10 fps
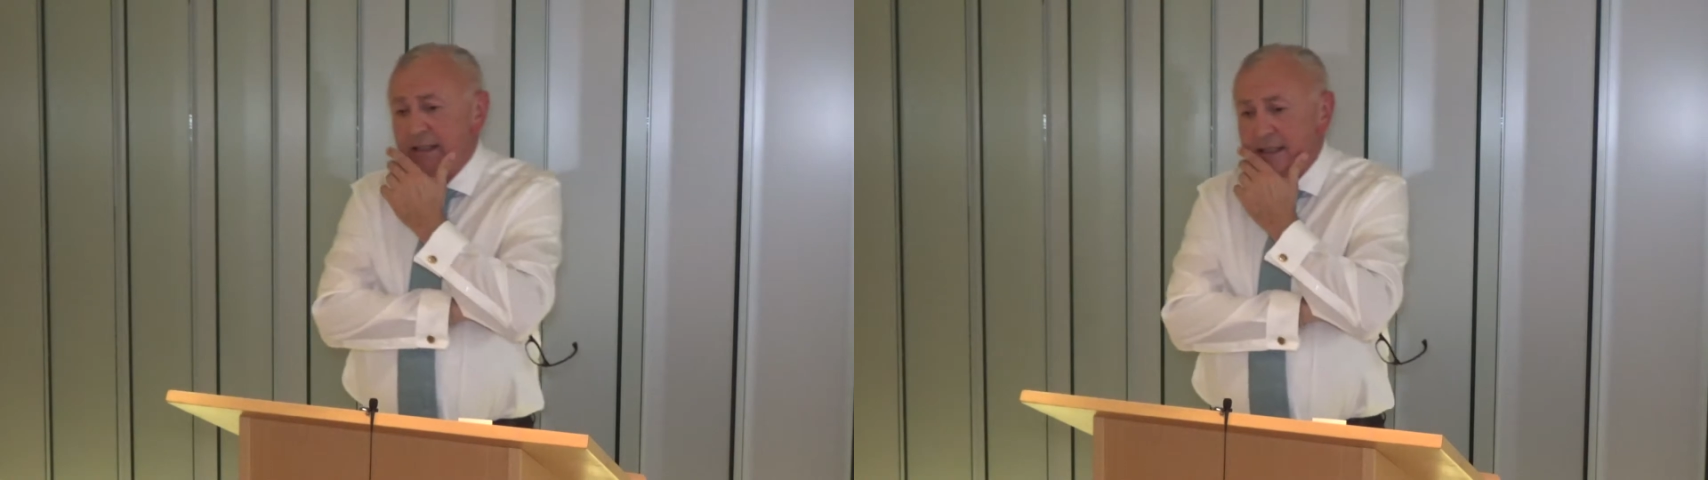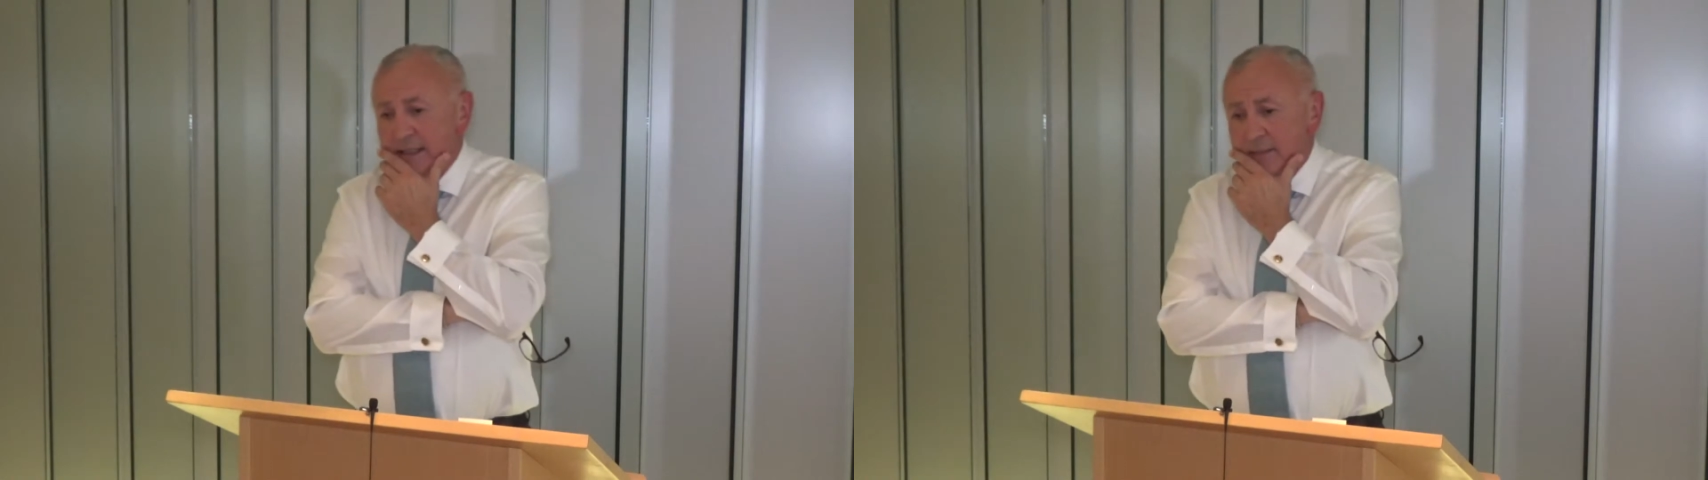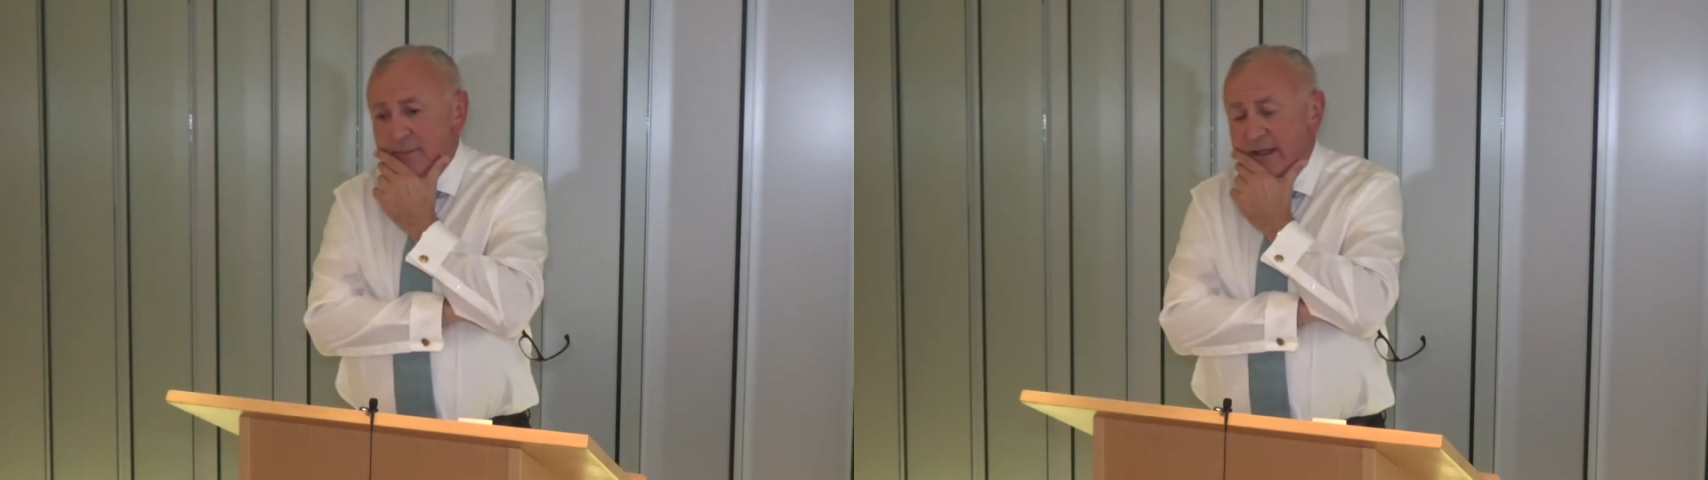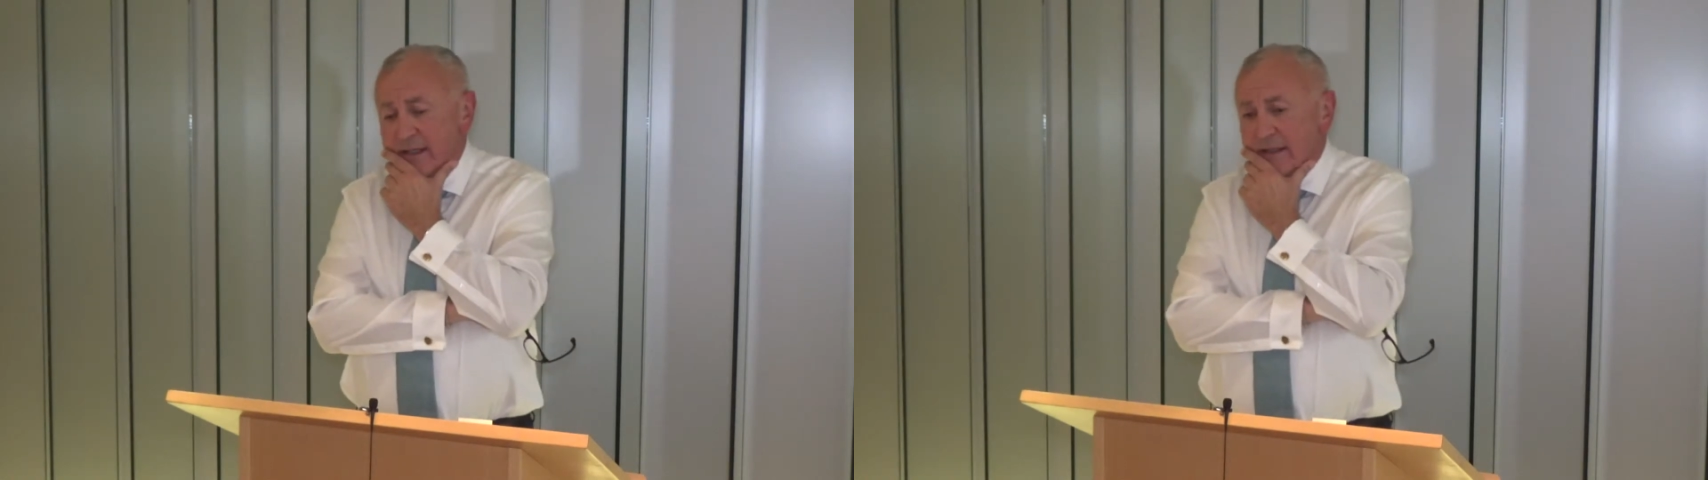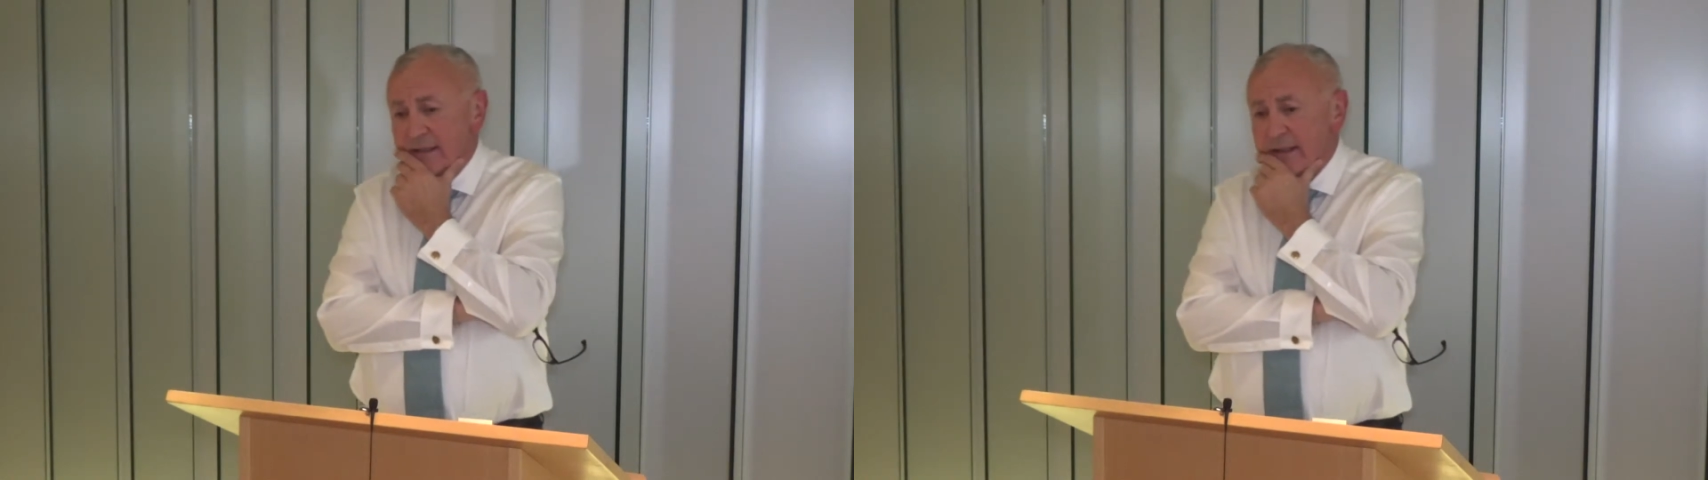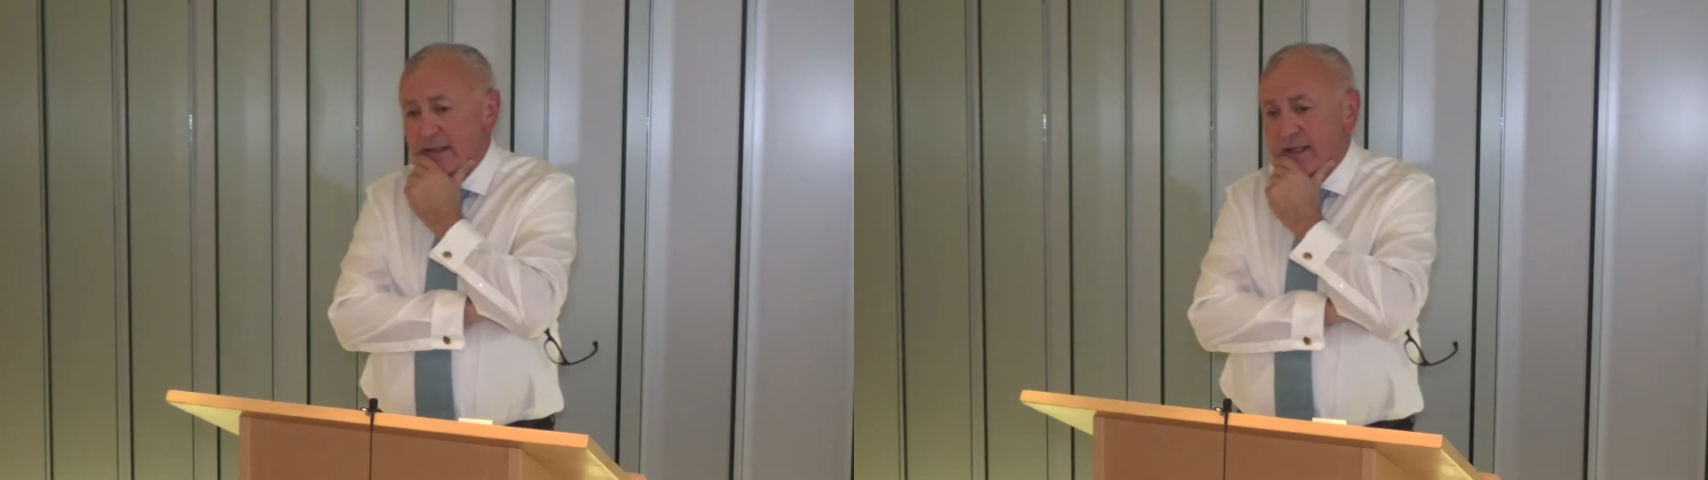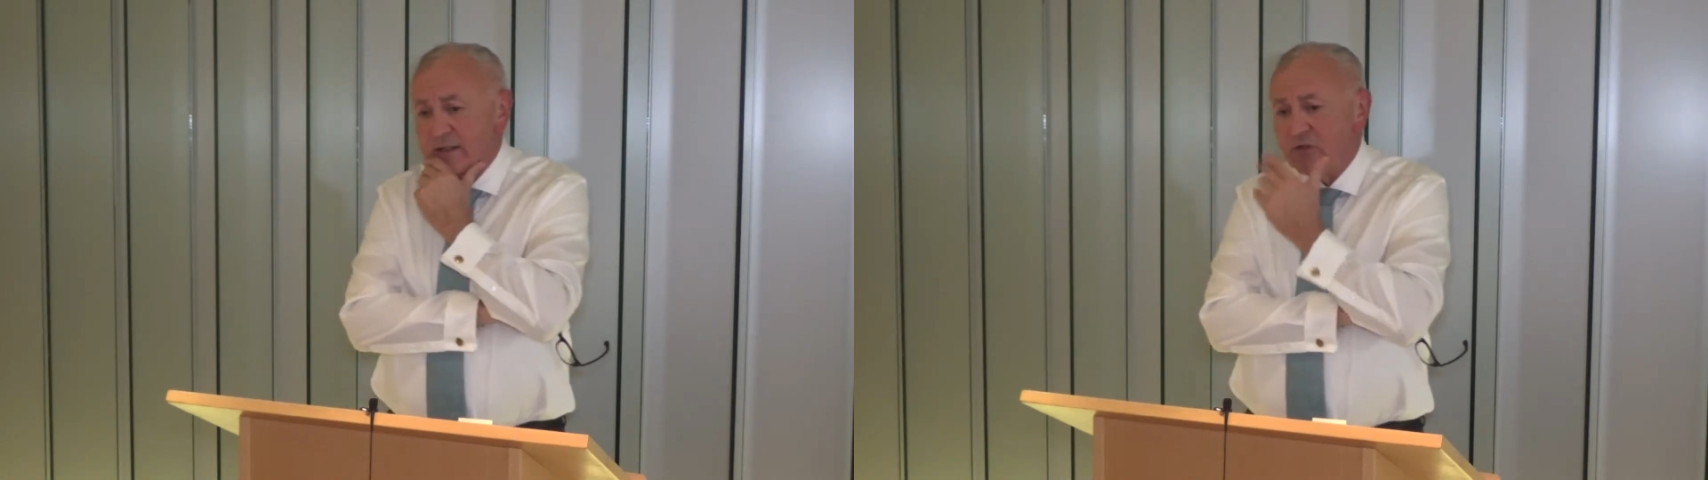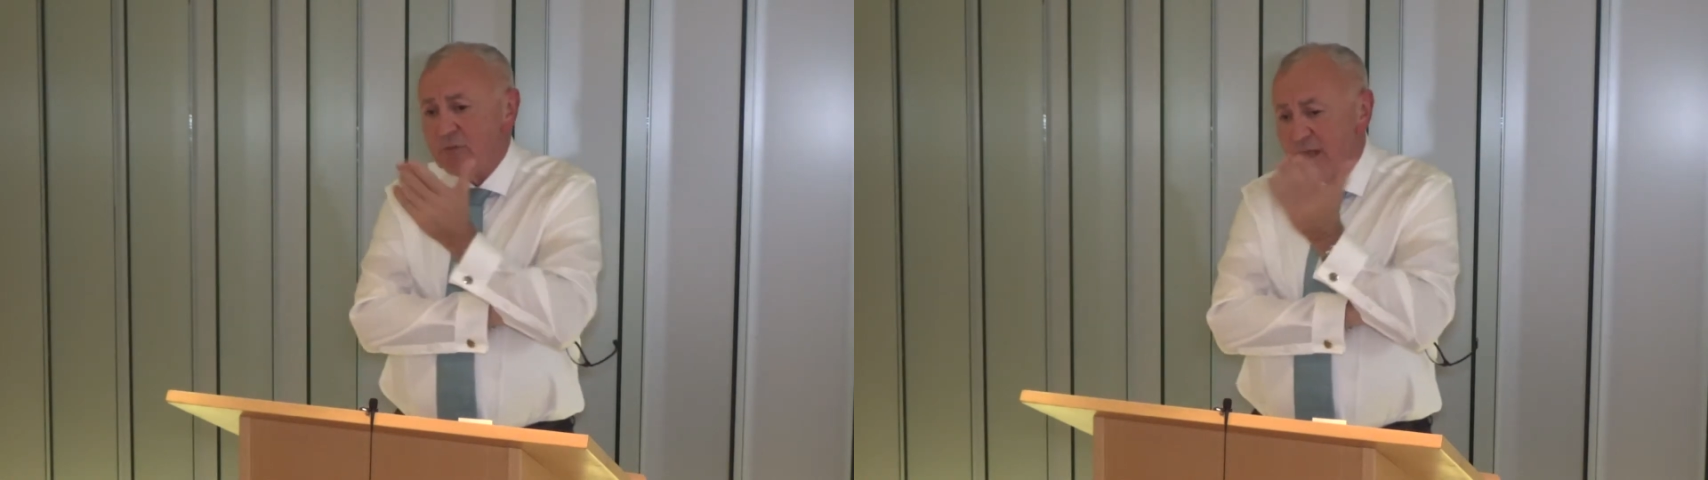back in 82,